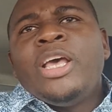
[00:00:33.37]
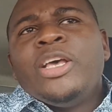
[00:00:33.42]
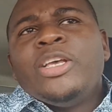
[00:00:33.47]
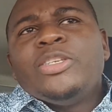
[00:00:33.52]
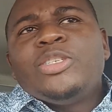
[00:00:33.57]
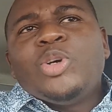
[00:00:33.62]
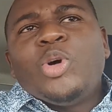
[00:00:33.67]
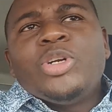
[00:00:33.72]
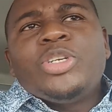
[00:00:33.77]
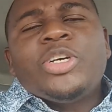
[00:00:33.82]

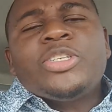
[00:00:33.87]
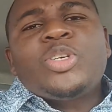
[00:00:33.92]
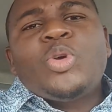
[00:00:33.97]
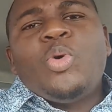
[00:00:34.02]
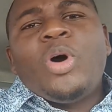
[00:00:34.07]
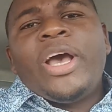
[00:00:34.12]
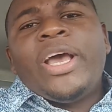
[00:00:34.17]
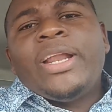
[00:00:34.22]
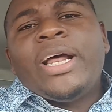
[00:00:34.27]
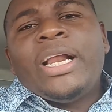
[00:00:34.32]
So just
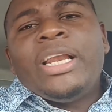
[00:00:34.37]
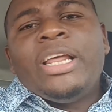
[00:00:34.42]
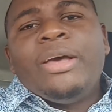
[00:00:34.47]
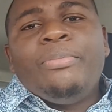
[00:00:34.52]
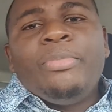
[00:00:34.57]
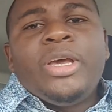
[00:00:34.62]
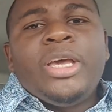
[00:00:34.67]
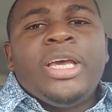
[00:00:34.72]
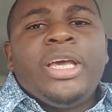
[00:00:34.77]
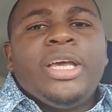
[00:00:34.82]
go ahead and
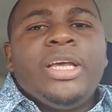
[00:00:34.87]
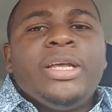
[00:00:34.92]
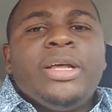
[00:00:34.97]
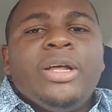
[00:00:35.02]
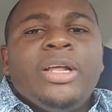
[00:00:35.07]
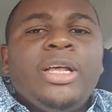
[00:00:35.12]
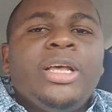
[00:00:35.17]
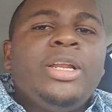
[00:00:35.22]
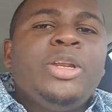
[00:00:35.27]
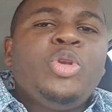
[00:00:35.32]
let me
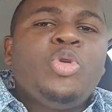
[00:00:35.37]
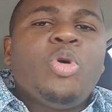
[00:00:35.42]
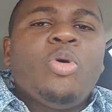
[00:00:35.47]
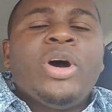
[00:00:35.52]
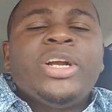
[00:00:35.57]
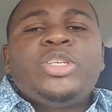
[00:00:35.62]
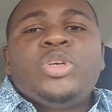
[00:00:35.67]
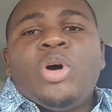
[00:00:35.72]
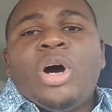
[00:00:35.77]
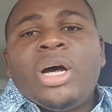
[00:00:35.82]
know
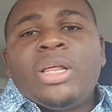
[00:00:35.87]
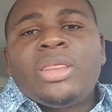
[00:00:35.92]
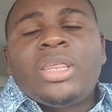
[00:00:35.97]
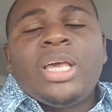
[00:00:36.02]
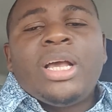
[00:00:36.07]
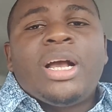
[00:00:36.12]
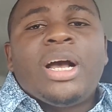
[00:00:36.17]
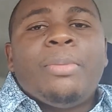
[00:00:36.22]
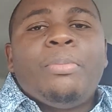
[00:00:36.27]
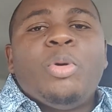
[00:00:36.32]
what you all
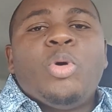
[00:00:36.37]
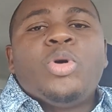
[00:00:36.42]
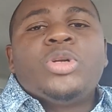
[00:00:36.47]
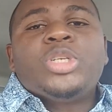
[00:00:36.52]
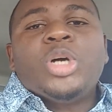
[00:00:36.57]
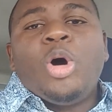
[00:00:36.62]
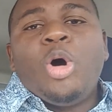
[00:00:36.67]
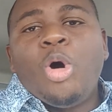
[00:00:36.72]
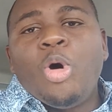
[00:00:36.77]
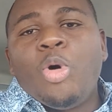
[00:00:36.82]
think
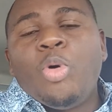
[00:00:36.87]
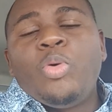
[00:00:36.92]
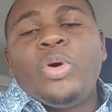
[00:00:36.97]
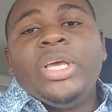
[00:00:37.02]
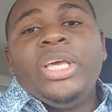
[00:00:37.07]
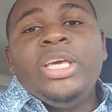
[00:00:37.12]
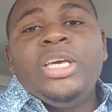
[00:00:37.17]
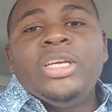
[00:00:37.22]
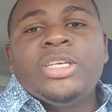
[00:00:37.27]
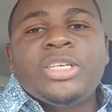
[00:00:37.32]
about
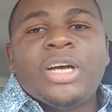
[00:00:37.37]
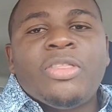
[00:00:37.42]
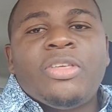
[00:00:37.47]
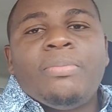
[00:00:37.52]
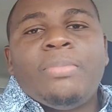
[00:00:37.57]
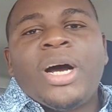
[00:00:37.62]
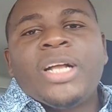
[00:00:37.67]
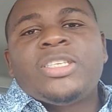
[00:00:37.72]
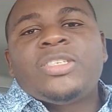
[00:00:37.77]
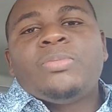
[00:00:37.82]
how each of the
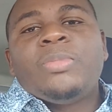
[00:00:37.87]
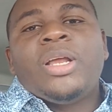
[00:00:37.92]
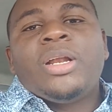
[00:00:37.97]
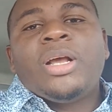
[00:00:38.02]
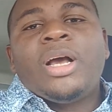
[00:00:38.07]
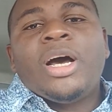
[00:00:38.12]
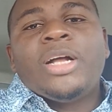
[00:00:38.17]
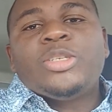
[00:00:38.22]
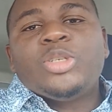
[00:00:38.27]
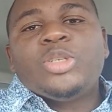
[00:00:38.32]

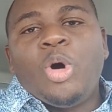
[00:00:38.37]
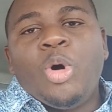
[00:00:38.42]
batsmen got